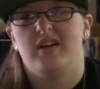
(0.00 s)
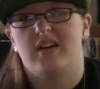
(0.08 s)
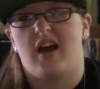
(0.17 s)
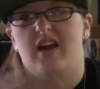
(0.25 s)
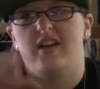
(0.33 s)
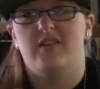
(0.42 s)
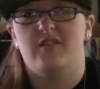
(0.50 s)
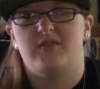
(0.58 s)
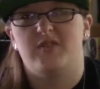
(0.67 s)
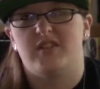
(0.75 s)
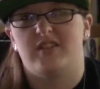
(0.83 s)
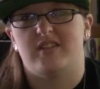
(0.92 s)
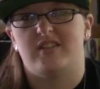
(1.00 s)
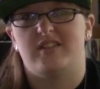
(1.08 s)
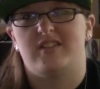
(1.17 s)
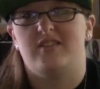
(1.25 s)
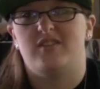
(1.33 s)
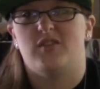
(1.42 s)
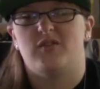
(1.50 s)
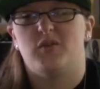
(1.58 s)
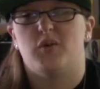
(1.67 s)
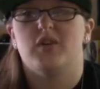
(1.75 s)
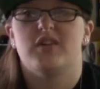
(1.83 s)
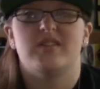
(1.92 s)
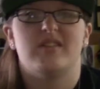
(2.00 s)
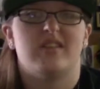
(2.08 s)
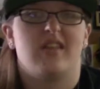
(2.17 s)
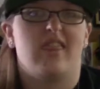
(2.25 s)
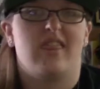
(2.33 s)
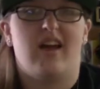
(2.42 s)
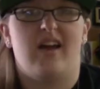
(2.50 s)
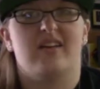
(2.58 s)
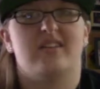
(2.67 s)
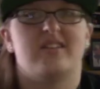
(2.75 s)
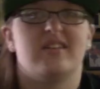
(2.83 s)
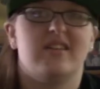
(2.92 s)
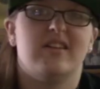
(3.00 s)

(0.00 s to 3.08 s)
kind of just drift towards that